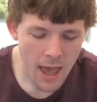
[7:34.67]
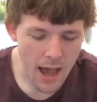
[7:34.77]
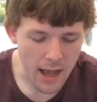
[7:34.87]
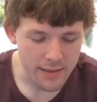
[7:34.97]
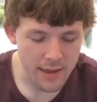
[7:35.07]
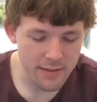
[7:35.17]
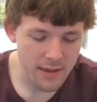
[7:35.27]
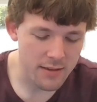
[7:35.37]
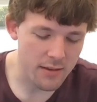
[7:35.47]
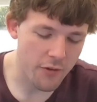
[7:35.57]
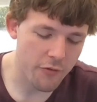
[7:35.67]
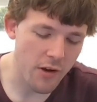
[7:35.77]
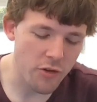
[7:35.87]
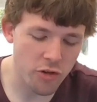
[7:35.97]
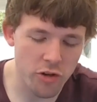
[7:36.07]
and it is a
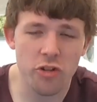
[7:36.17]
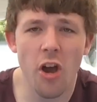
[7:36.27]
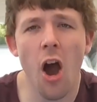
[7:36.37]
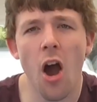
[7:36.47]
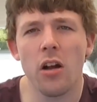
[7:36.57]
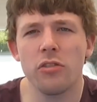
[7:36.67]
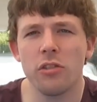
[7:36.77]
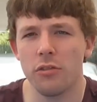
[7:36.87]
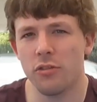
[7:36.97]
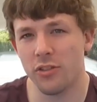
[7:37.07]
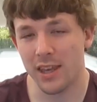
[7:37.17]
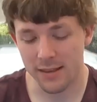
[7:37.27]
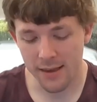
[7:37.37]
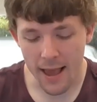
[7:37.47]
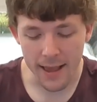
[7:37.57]
French Char
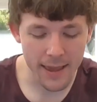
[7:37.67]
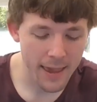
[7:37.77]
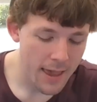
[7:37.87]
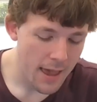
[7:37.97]
2C tank.